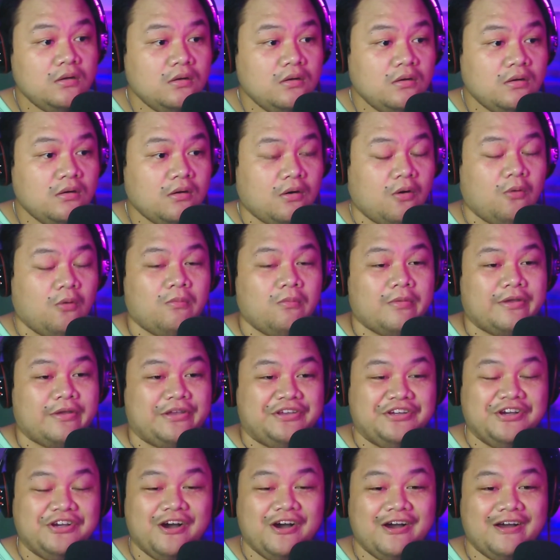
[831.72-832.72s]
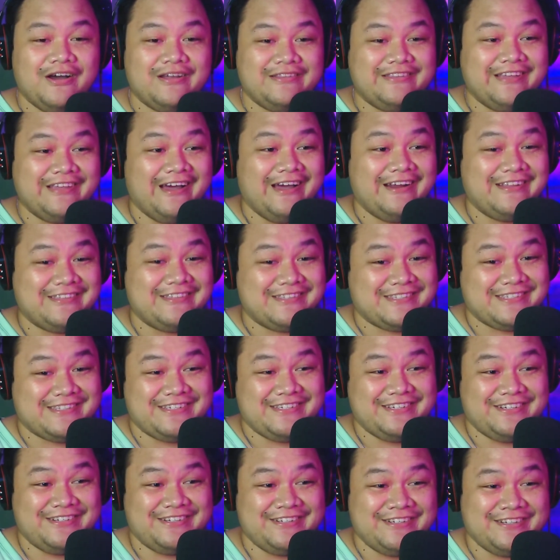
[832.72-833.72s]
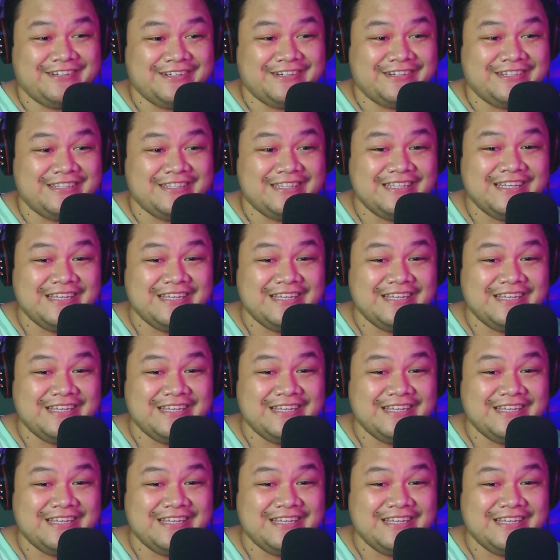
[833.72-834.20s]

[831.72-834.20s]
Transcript: Oh my god, that is good.